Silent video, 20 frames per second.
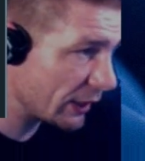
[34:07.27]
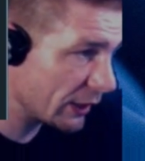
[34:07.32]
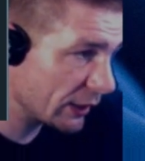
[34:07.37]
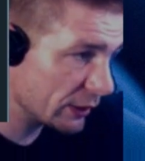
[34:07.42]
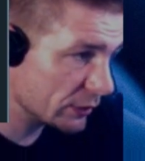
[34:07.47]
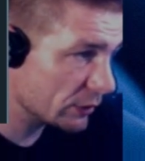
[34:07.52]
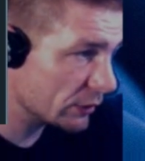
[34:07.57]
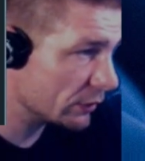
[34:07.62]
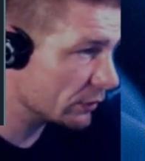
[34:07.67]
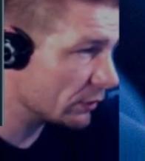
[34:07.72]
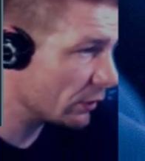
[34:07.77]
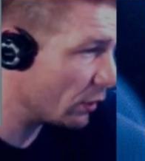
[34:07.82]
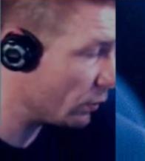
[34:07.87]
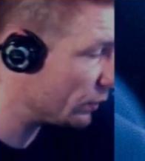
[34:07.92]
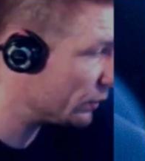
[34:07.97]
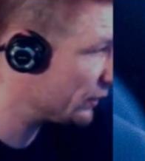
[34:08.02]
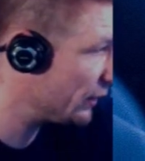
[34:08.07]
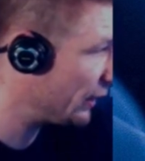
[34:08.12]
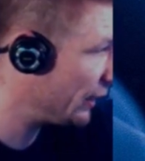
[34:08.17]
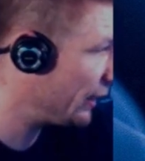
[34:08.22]
settings as
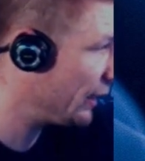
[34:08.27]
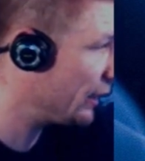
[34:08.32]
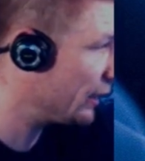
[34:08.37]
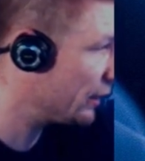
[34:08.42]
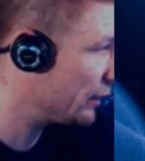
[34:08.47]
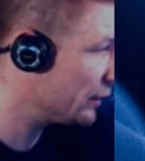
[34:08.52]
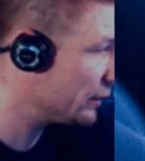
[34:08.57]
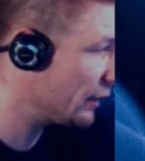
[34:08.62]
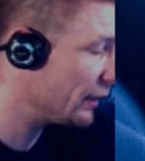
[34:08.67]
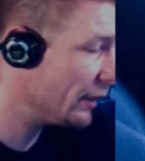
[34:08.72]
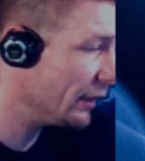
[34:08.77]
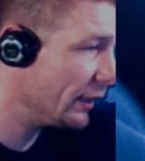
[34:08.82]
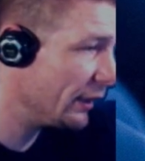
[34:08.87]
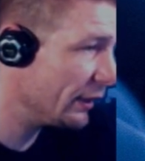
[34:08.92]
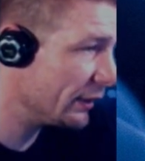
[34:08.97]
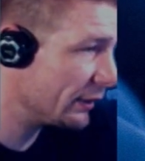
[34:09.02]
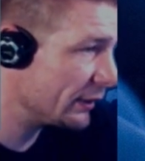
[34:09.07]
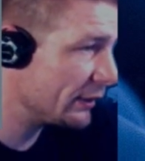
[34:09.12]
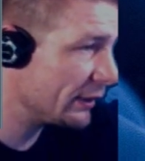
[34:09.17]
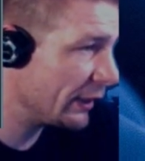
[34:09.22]
low as they can because I
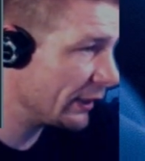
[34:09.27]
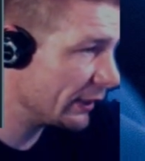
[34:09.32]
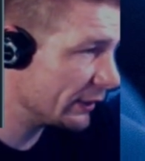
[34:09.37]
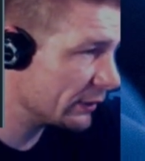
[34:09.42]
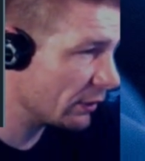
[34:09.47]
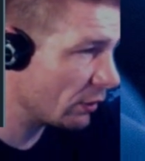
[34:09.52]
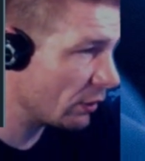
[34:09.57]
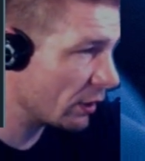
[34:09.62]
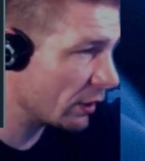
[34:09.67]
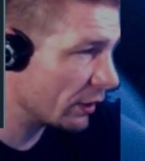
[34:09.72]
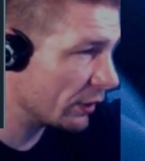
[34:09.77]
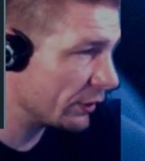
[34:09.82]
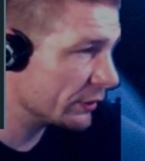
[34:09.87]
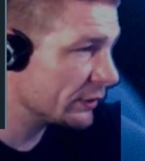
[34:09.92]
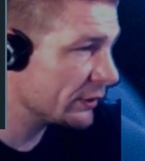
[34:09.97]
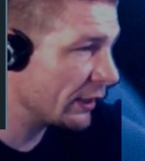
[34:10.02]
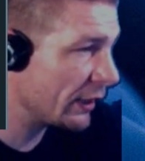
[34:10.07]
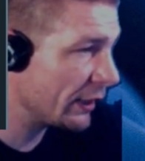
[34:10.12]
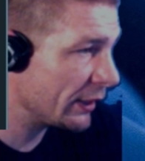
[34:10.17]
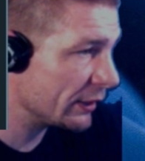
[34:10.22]
think it detects a lot of
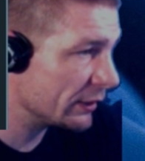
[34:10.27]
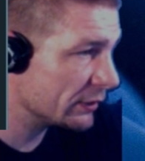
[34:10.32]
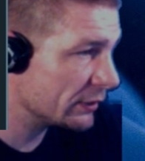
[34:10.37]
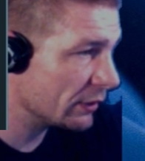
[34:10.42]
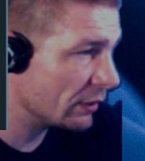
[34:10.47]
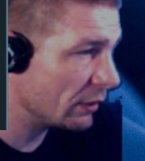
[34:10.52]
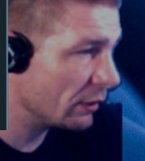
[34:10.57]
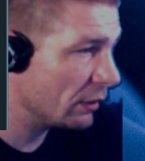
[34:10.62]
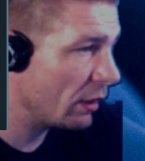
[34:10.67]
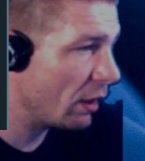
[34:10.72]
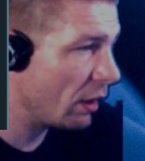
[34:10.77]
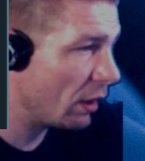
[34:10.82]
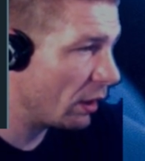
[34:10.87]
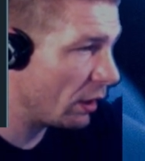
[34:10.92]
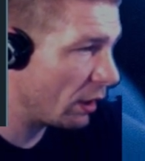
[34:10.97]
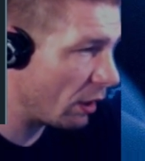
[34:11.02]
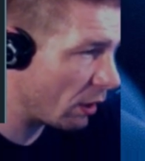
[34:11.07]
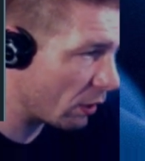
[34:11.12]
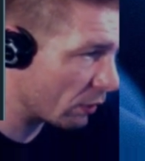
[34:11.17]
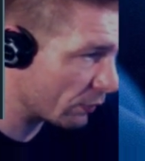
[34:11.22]
your settings
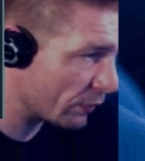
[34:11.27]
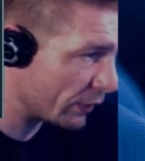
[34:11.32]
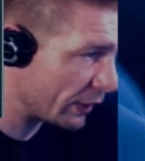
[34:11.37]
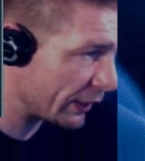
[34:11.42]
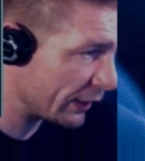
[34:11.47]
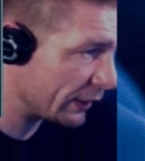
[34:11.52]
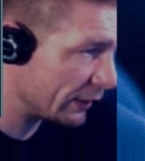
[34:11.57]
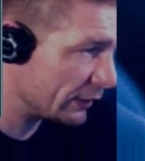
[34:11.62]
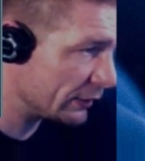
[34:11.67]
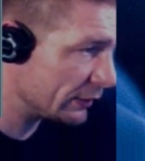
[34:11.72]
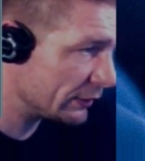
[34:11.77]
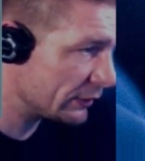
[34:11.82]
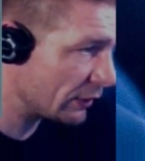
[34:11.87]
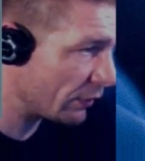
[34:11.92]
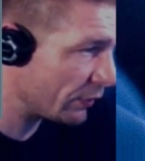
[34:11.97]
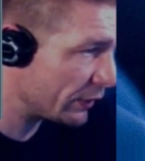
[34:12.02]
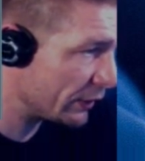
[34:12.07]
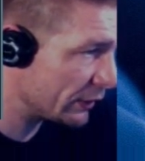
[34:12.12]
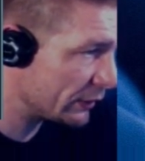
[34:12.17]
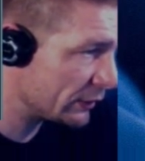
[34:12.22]
already.
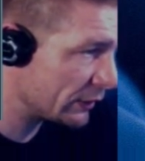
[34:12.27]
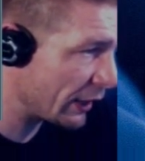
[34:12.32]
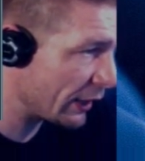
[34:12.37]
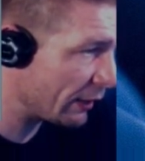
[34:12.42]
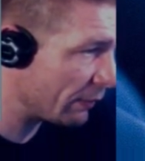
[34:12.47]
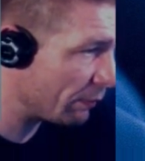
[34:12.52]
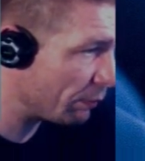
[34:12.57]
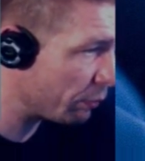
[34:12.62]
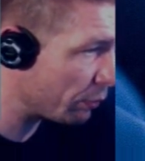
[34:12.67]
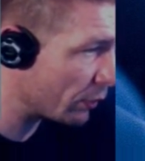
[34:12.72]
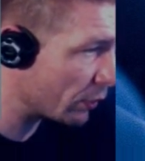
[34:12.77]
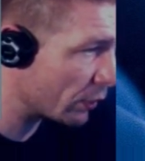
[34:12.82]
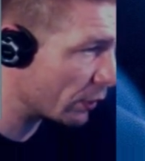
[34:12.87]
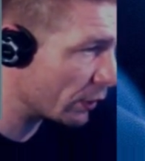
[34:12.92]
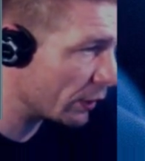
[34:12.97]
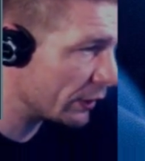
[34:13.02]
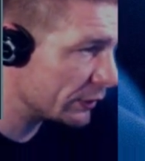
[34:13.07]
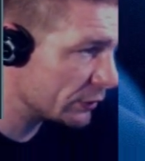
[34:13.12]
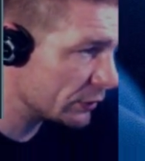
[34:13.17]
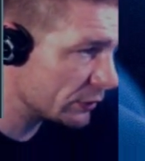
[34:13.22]
So this like
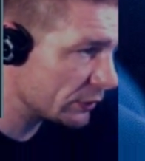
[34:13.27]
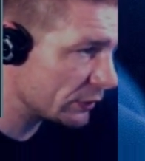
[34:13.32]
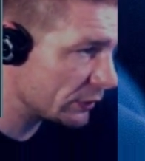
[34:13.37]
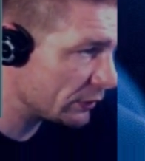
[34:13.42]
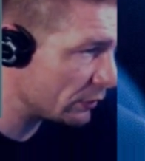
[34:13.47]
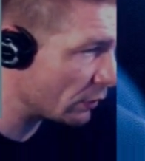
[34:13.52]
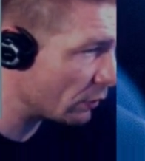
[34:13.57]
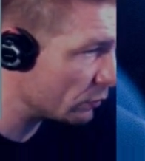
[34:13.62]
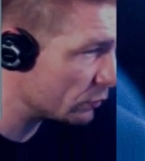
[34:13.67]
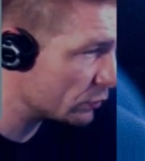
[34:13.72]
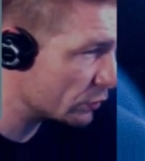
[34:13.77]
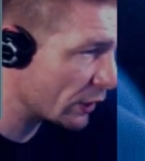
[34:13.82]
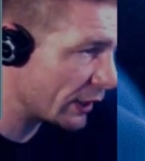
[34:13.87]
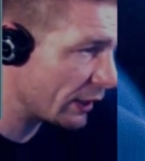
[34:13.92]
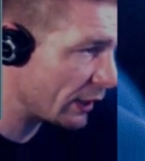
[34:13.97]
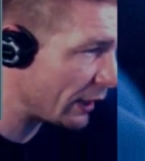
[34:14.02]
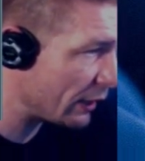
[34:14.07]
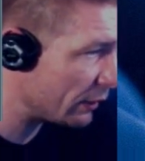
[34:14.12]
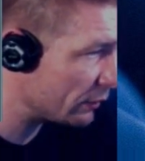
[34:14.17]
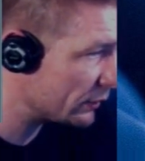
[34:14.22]
blur, just don't try
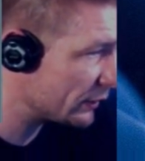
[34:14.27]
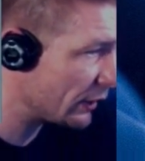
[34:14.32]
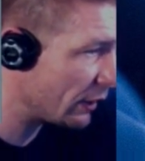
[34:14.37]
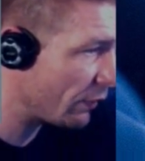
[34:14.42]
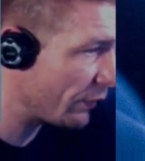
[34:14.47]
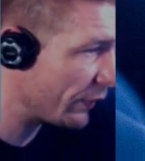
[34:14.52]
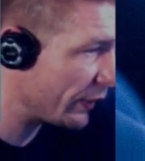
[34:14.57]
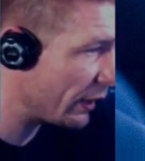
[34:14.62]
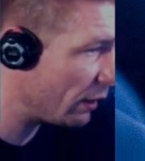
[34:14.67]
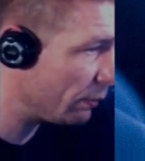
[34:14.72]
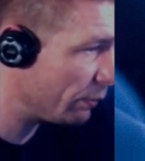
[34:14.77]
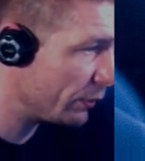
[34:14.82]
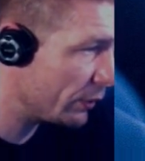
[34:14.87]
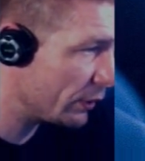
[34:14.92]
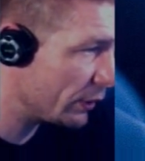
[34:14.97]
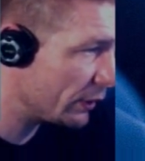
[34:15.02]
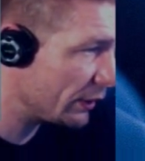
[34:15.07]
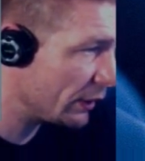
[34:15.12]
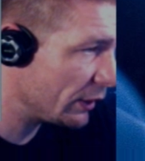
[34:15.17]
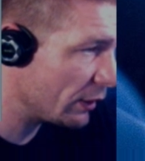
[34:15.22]
to outscale the
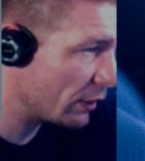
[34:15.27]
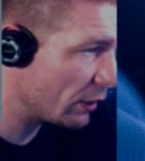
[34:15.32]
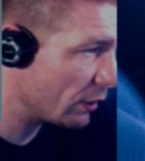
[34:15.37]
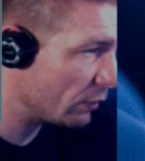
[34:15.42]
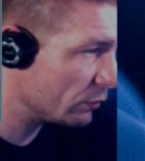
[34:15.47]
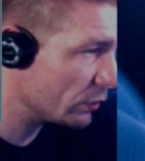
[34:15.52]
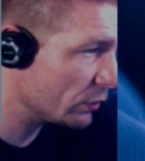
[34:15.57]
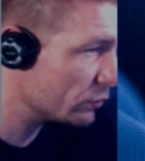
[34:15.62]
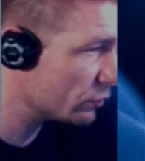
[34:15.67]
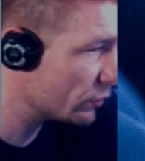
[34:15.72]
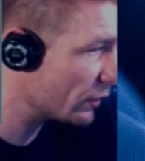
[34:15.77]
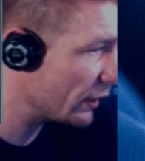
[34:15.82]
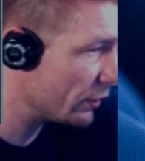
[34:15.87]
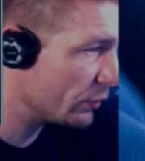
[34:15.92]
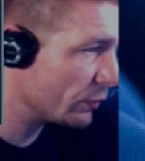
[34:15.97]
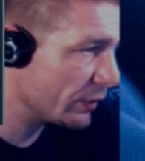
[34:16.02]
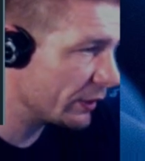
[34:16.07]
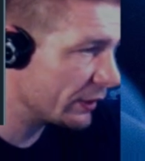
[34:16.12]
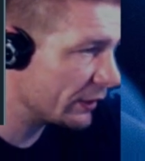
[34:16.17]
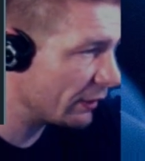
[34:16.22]
output. Don't try to
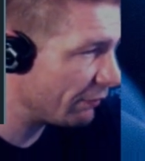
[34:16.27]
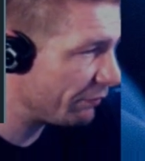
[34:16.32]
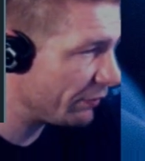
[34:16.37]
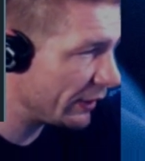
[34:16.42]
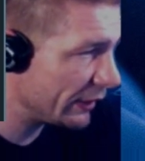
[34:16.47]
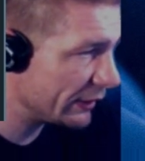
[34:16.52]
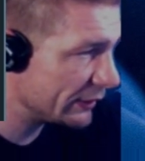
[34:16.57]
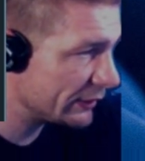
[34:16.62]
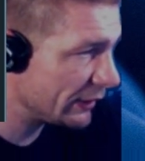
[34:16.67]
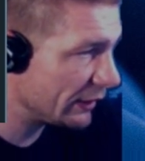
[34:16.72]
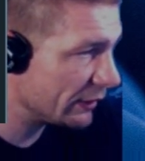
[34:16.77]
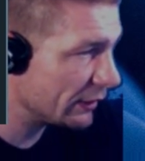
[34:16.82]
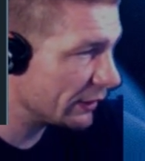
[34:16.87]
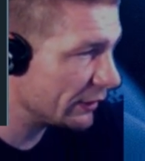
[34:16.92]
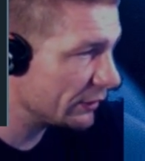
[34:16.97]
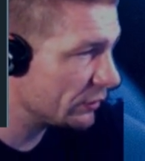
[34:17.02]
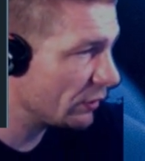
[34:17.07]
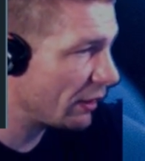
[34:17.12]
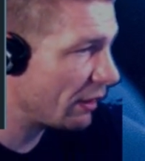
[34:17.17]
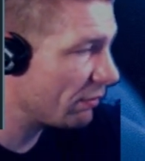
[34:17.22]
do anything fancy
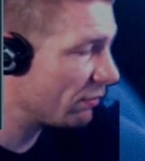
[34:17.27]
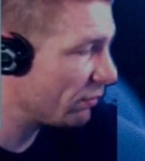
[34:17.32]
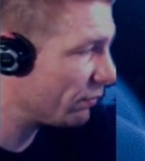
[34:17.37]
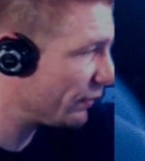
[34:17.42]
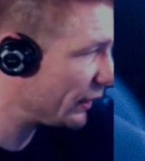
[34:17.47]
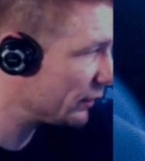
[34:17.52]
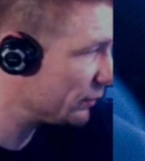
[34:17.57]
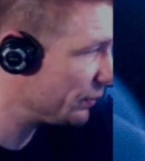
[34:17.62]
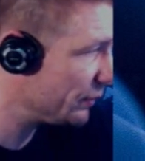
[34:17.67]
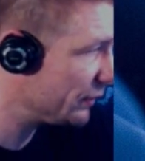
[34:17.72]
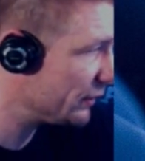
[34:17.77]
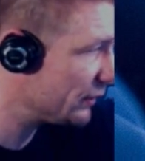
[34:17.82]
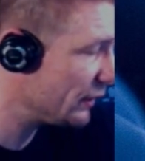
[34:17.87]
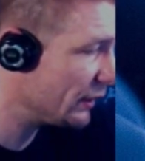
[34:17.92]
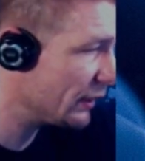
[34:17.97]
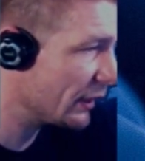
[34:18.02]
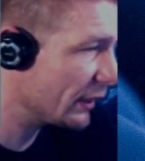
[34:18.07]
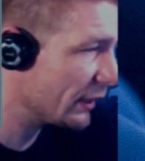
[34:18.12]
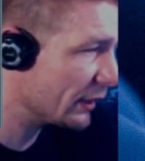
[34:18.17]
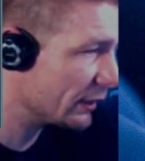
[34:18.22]
unless you have a fast
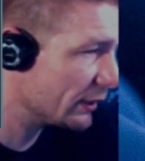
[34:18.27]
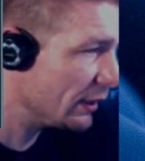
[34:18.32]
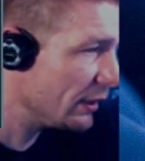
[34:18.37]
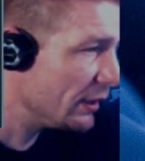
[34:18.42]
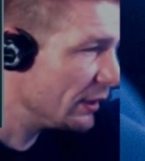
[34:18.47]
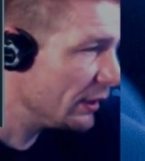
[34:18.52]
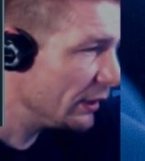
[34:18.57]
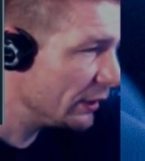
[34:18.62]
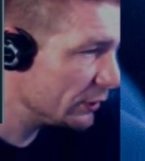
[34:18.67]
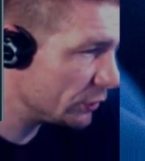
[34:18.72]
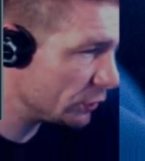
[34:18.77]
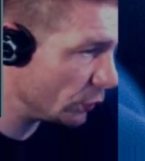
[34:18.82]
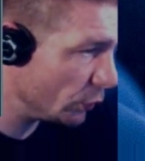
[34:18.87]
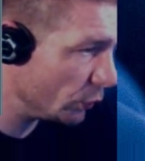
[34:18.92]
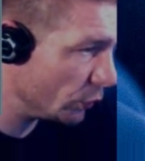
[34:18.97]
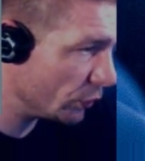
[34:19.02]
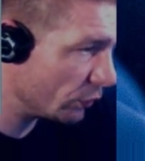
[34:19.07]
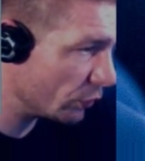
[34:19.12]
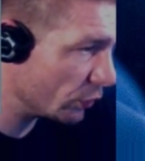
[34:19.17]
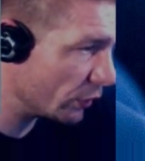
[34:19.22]
PC that can
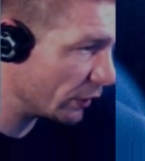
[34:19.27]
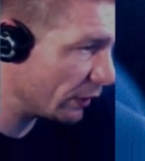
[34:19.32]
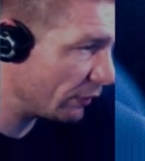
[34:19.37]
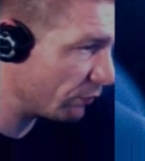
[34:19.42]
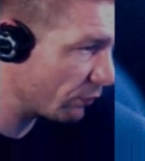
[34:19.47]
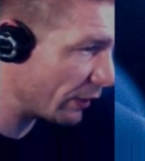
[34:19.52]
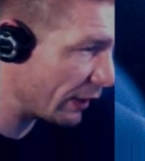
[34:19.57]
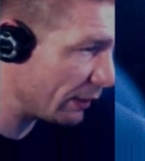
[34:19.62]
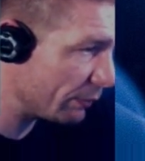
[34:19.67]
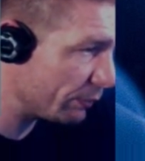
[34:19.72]
do 30